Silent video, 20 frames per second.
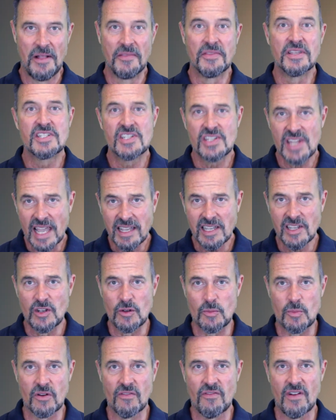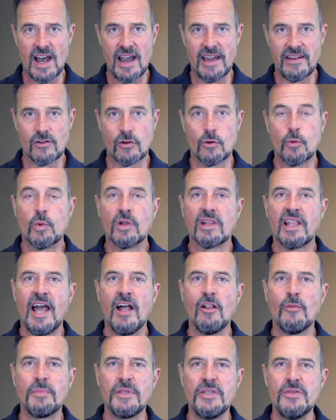The second provider will
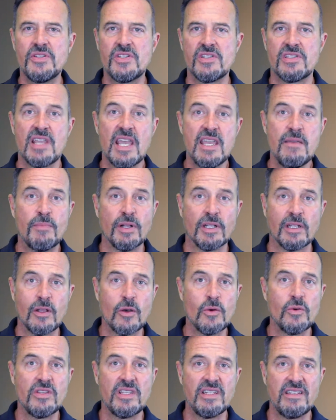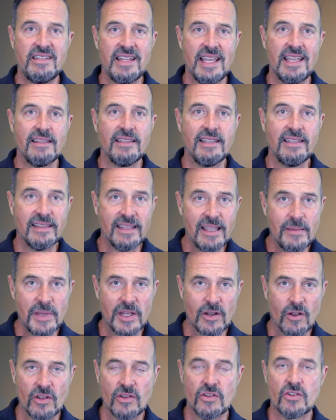help you stay below the daily
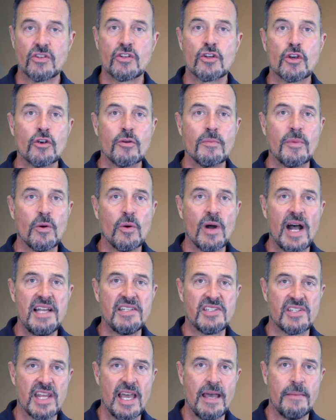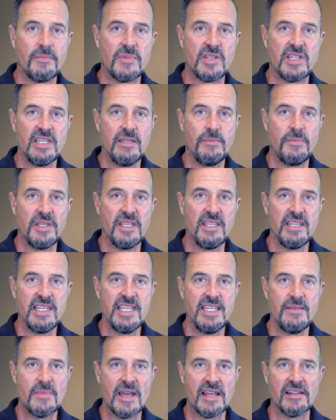limit on turbo SMTP
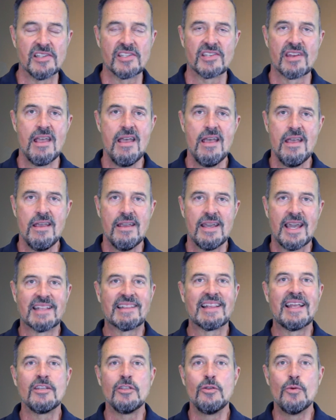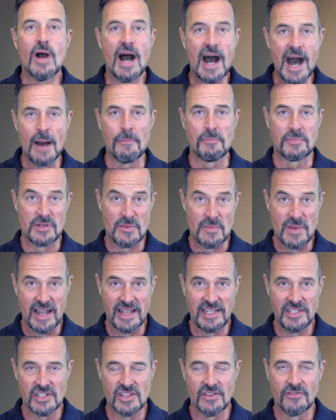emails and let you
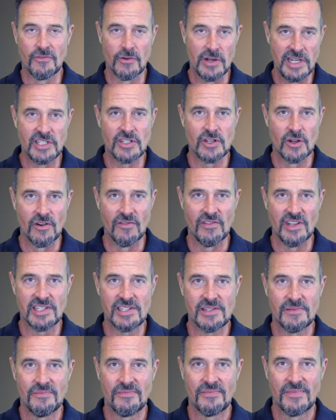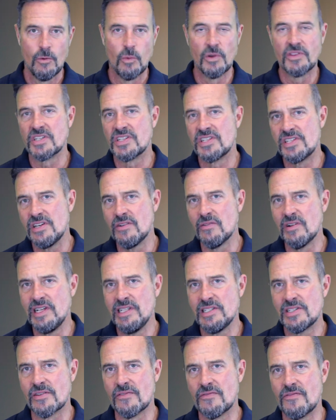optimize the free service. With a
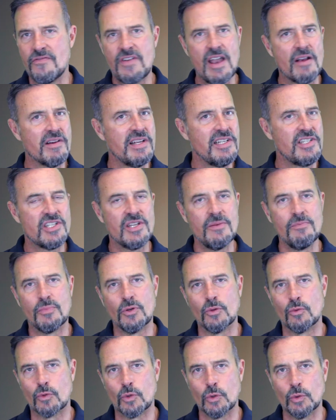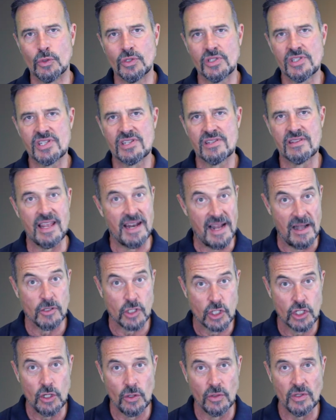series of very simple rules that I'll
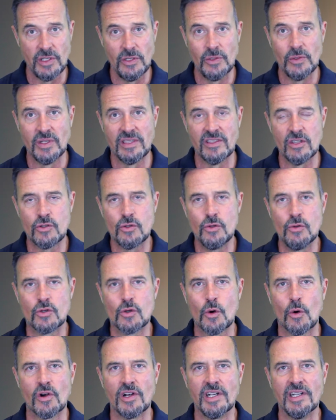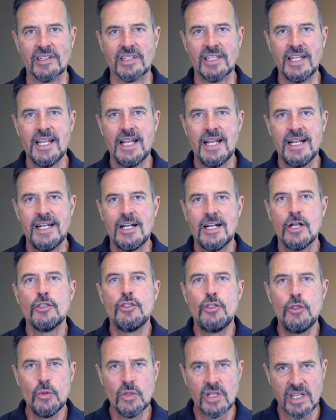show you in the tutorial,
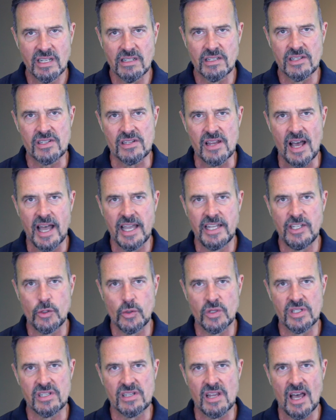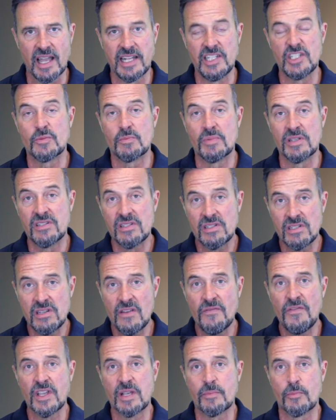you can decide to assign
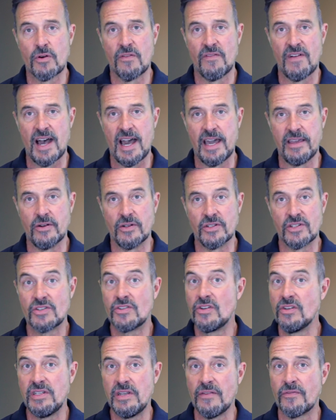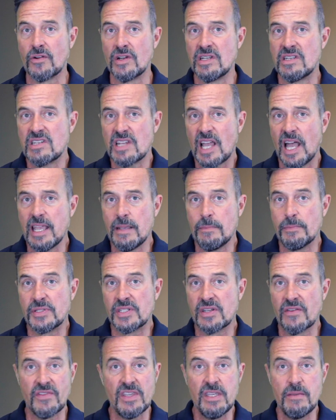specific providers to different
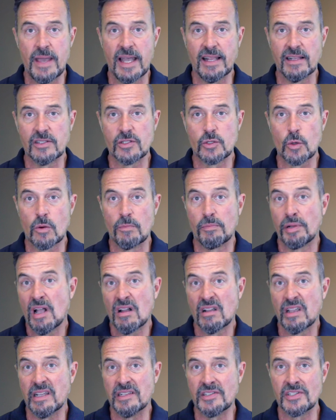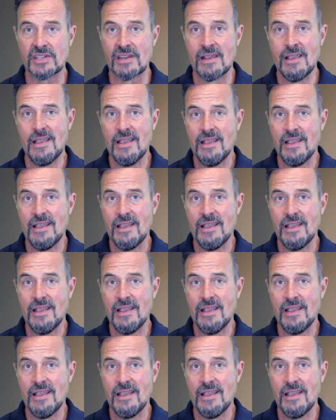types of emails or plugins.